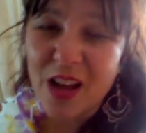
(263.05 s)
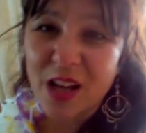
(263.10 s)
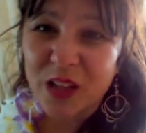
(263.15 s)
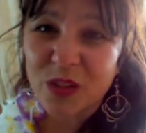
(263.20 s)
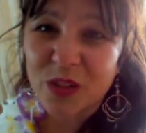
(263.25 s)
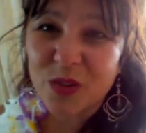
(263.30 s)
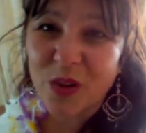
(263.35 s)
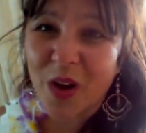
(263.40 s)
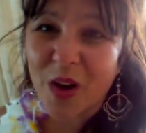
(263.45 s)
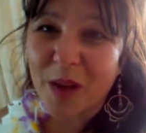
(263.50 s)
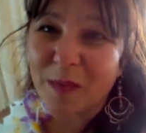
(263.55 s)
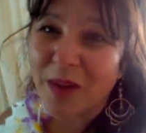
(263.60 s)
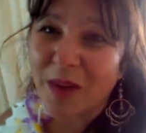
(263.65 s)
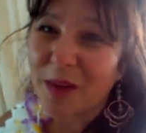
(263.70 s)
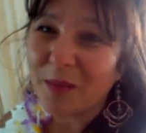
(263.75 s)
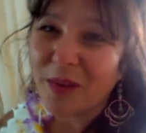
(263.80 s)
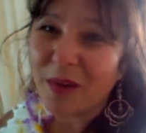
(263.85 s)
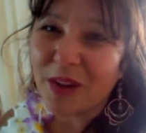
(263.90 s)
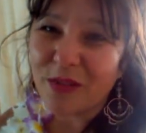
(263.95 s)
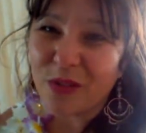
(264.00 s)
So I
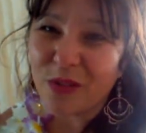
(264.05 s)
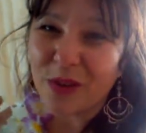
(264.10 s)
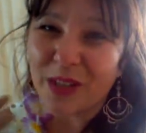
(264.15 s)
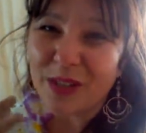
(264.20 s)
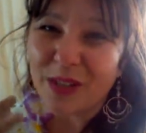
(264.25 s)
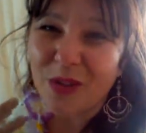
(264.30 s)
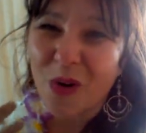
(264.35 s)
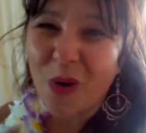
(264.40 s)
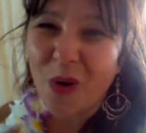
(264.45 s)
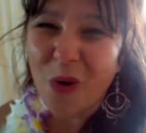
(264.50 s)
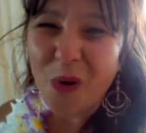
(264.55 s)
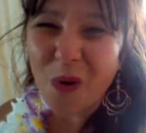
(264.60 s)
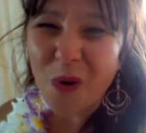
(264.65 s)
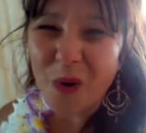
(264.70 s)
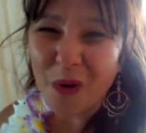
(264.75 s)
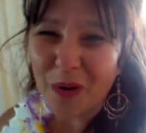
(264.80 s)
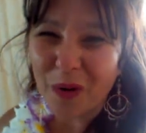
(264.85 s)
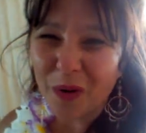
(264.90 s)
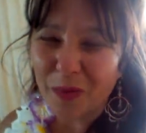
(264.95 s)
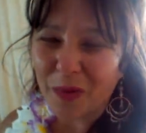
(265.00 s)
made my voice
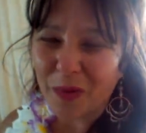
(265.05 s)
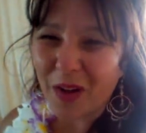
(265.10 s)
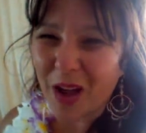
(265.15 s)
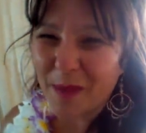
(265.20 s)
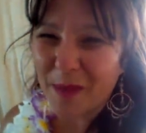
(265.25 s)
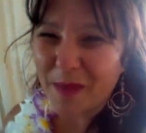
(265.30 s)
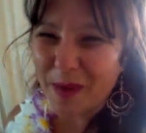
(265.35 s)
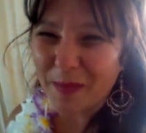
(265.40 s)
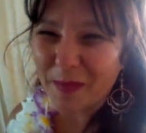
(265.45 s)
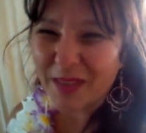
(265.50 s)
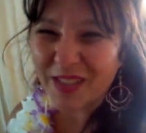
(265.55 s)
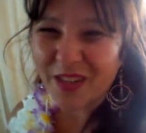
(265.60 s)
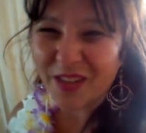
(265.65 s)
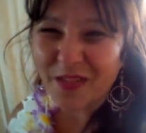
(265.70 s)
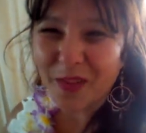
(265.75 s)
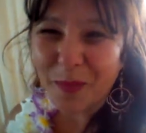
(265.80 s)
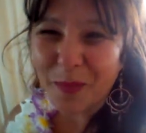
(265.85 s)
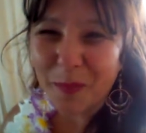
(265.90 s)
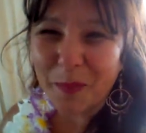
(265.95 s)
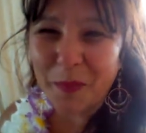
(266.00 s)
horrible. I made myself
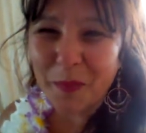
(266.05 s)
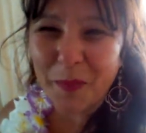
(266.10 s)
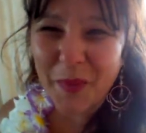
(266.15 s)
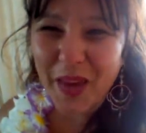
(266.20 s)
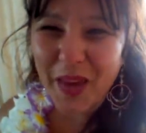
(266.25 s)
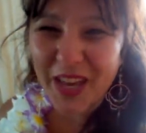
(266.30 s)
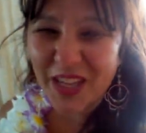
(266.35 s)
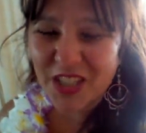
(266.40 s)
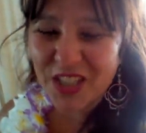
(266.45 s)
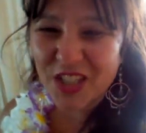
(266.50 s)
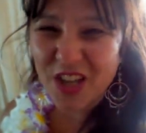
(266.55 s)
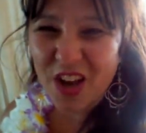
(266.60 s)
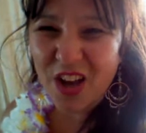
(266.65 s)
a bitch.